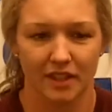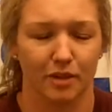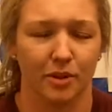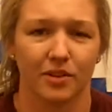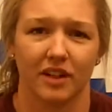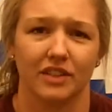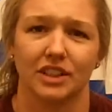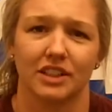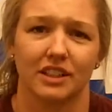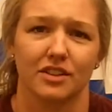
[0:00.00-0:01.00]
they're both
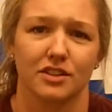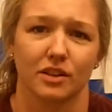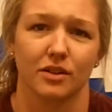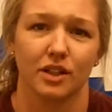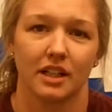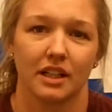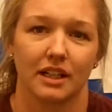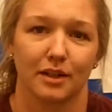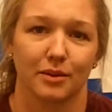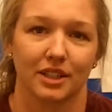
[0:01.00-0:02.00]
having good years. So
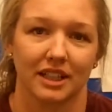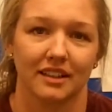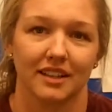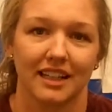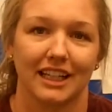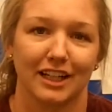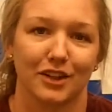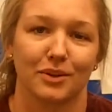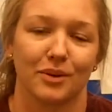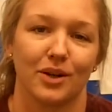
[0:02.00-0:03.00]
we're going to get
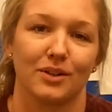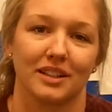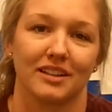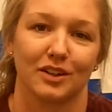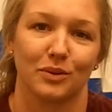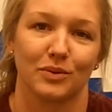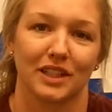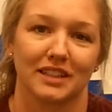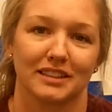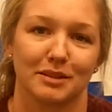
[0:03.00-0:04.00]
on the road and
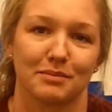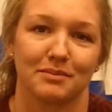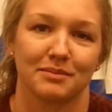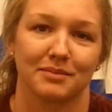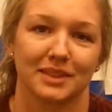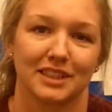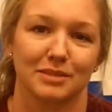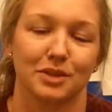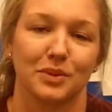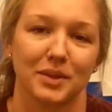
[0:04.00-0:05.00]
hopefully get some
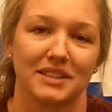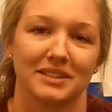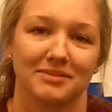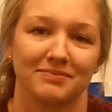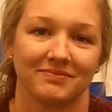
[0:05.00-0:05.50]
good wins.